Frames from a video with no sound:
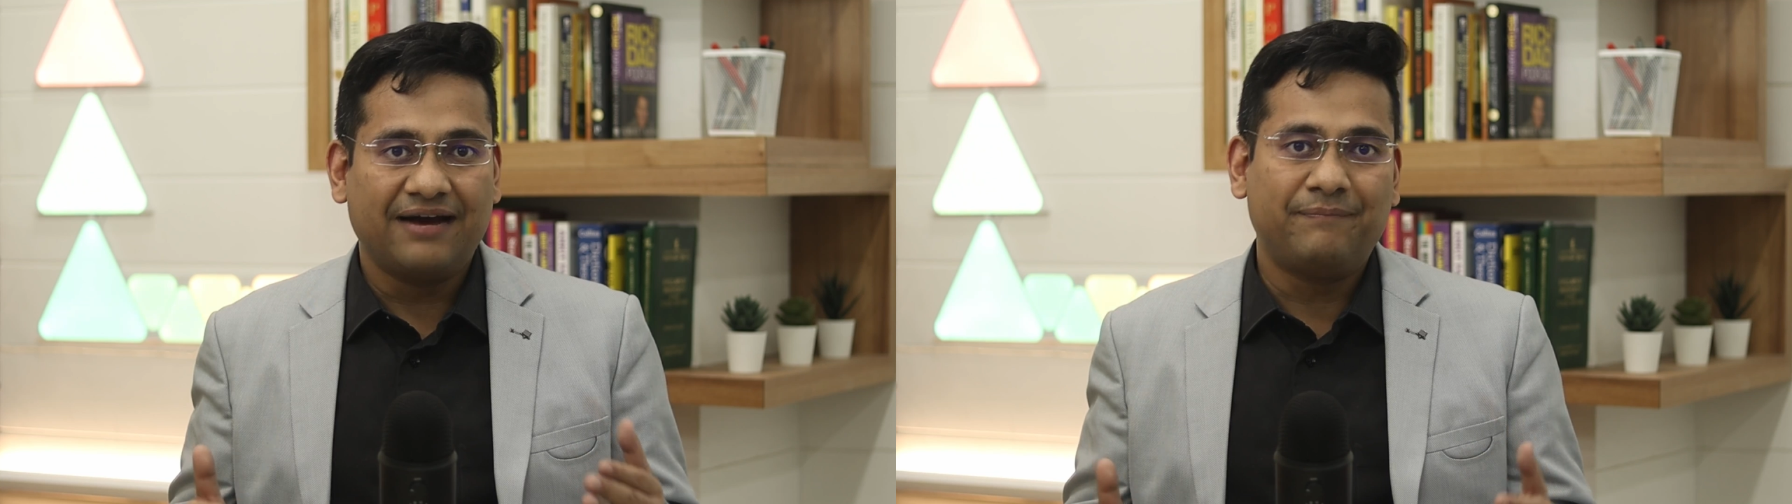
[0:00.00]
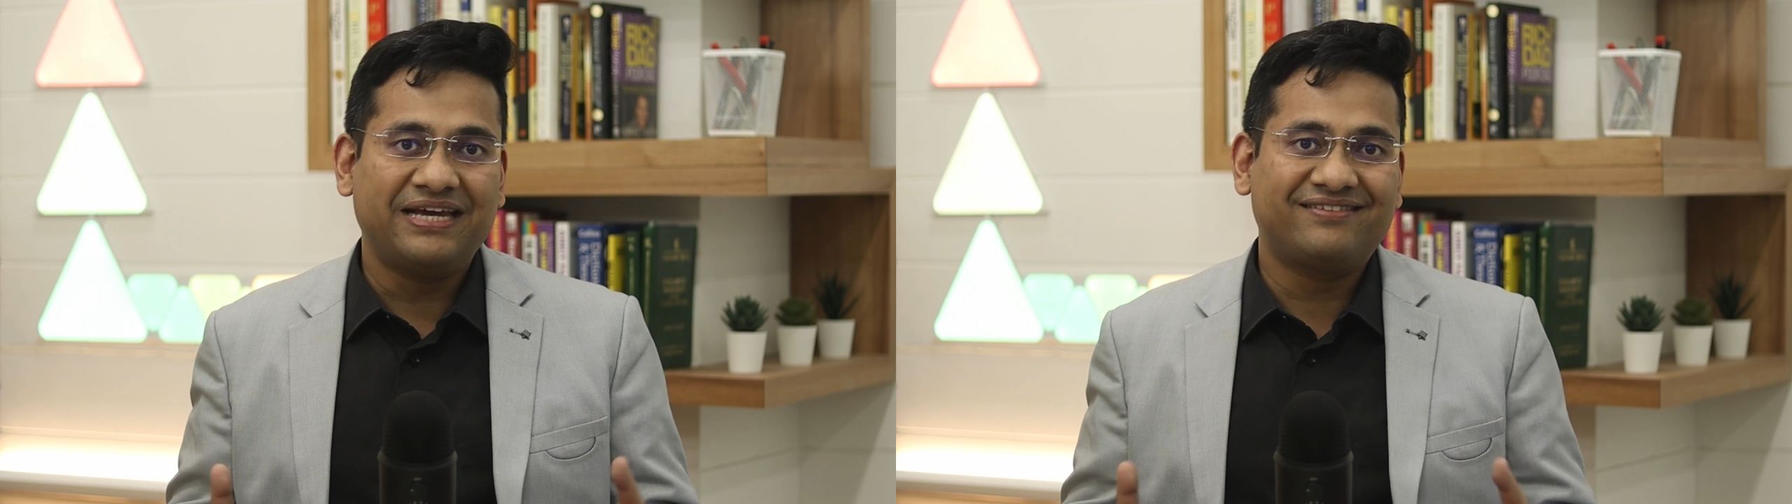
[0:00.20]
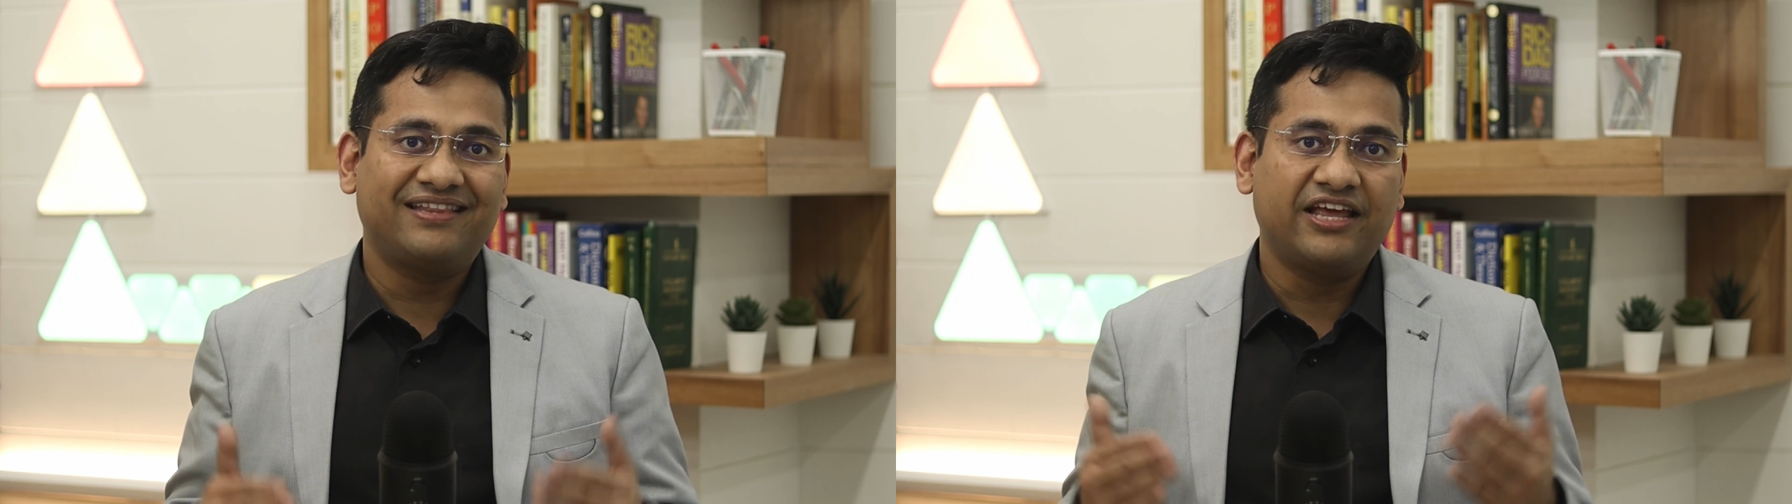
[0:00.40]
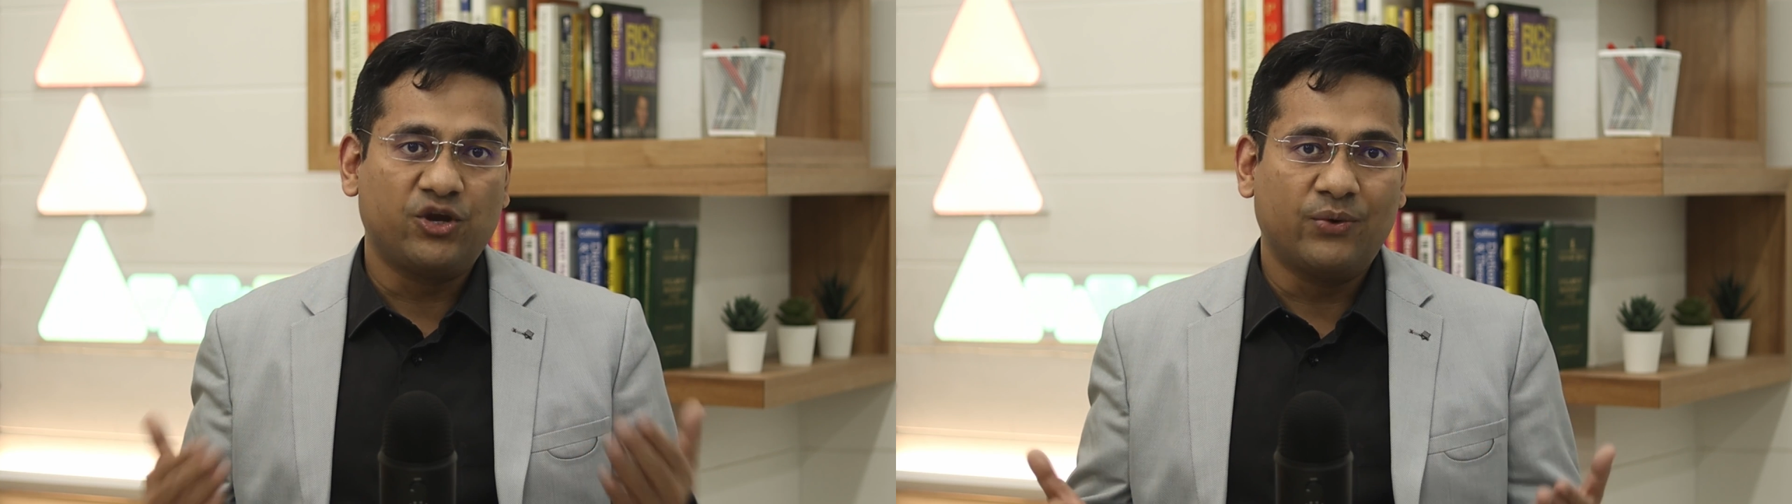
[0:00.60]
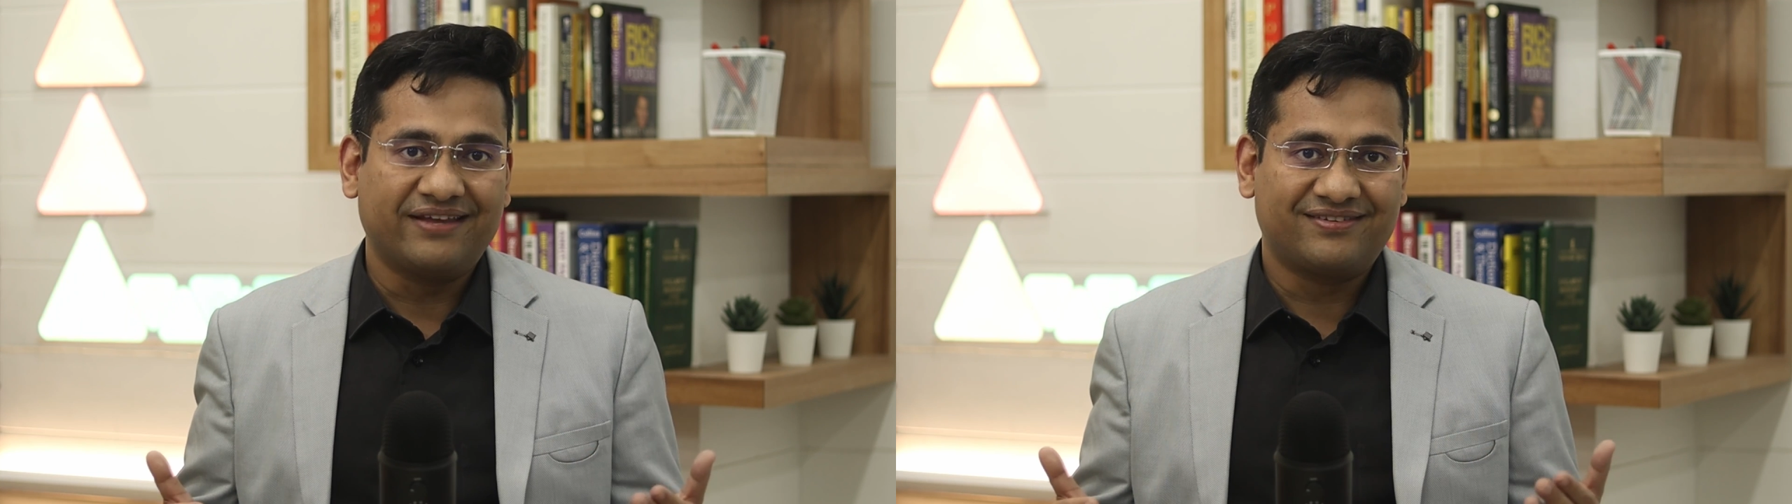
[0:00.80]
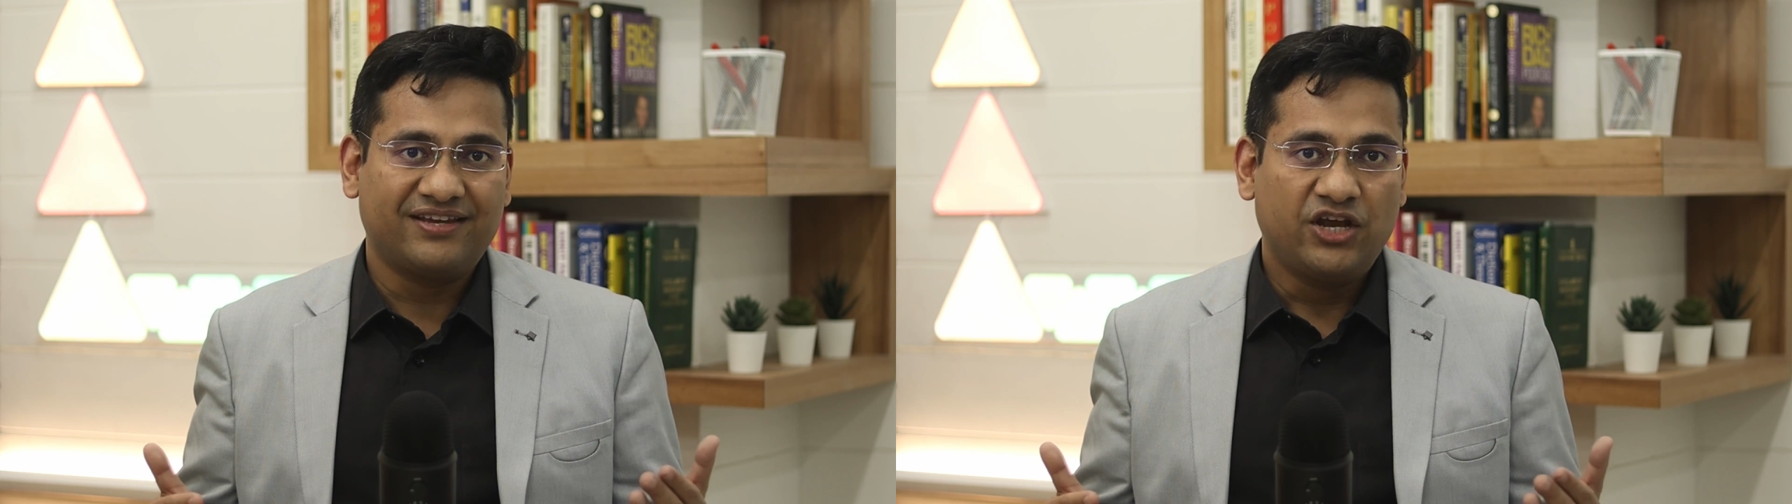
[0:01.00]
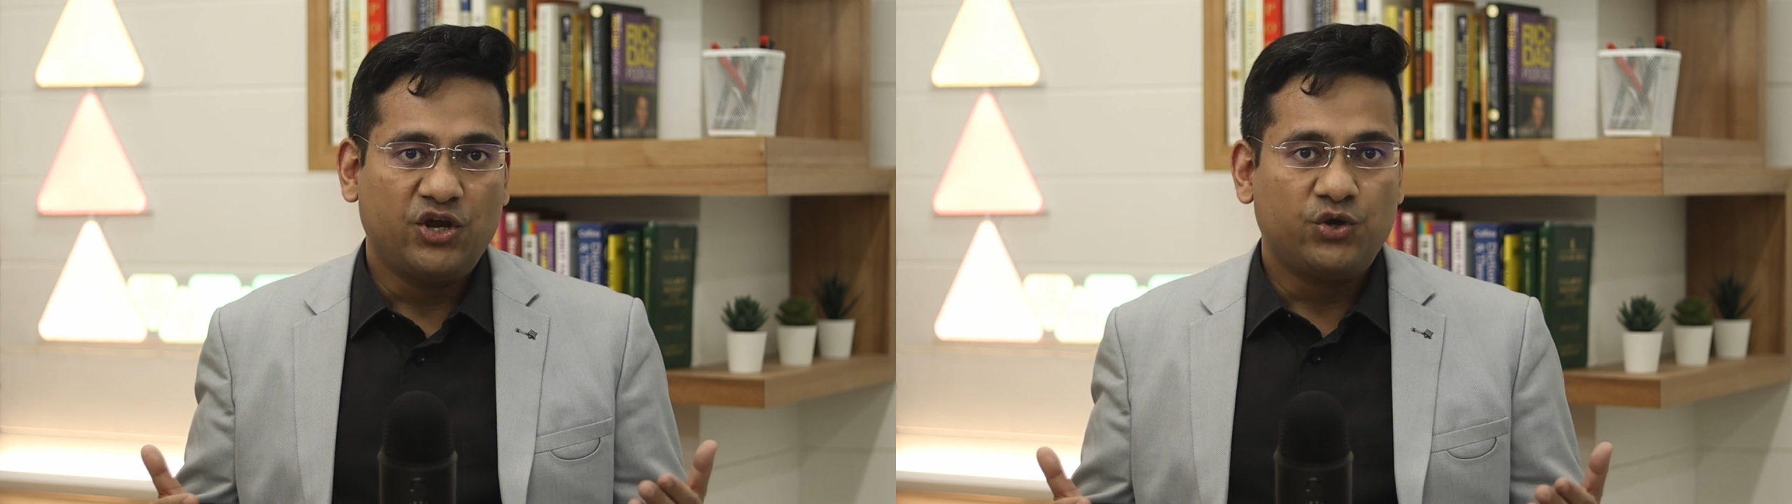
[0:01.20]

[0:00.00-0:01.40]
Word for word: are based in the US,